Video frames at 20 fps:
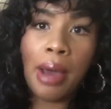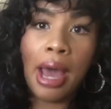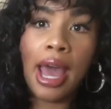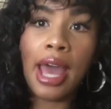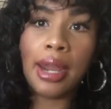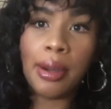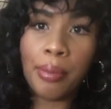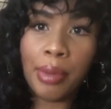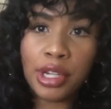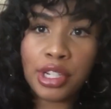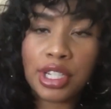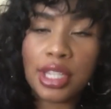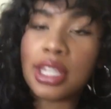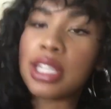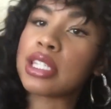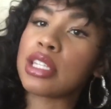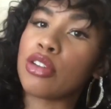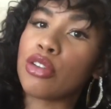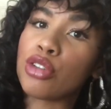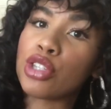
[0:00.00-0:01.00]
i had a bunch of
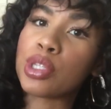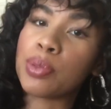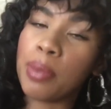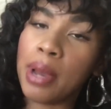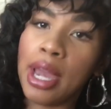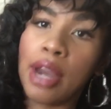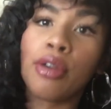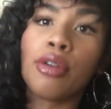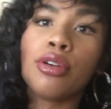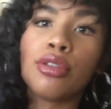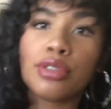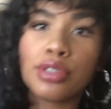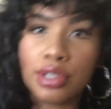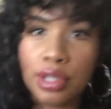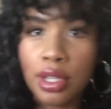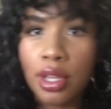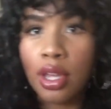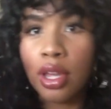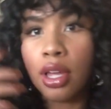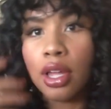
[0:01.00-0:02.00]
these little
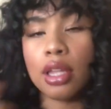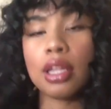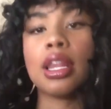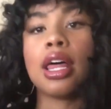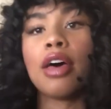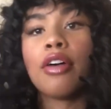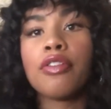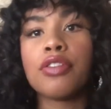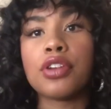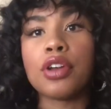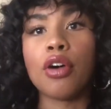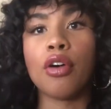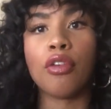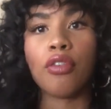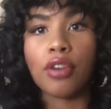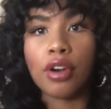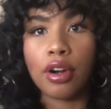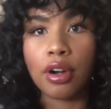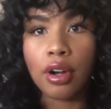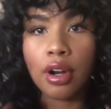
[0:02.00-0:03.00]
spirals left
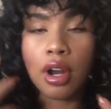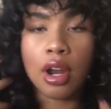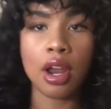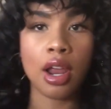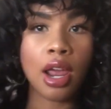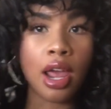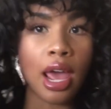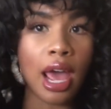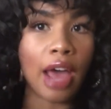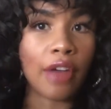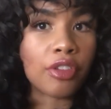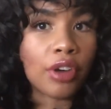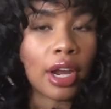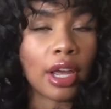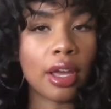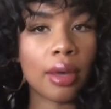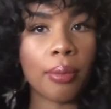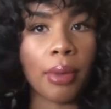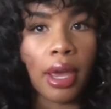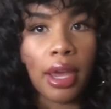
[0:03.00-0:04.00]
over after
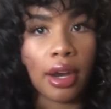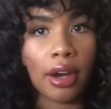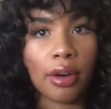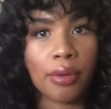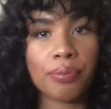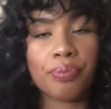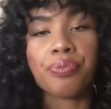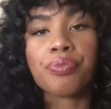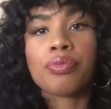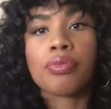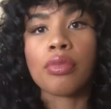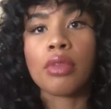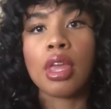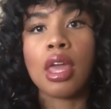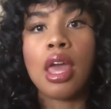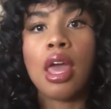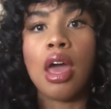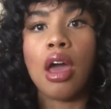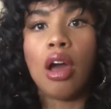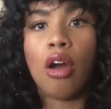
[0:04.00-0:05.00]
I cut my hair
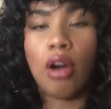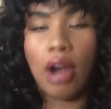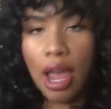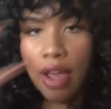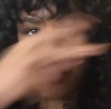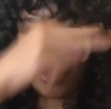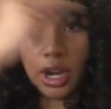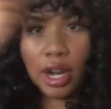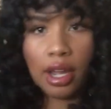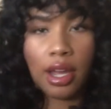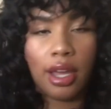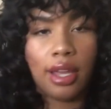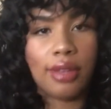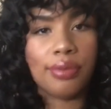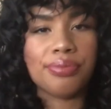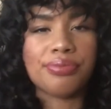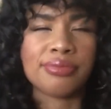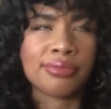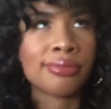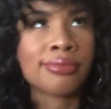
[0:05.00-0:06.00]
or after I
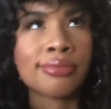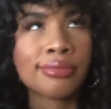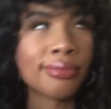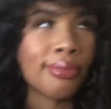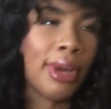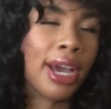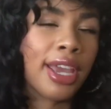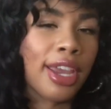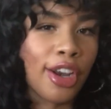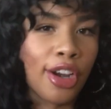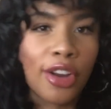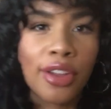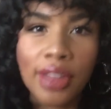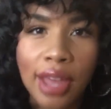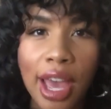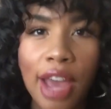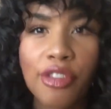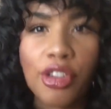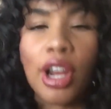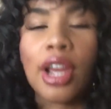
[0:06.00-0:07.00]
cut my hair,
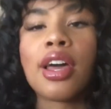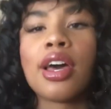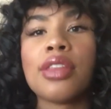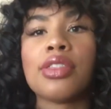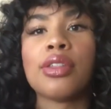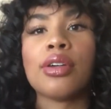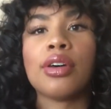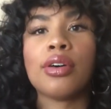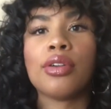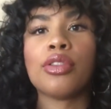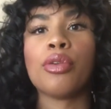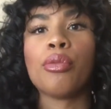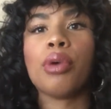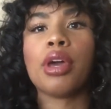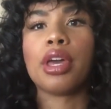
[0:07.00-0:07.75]
after I cut the, the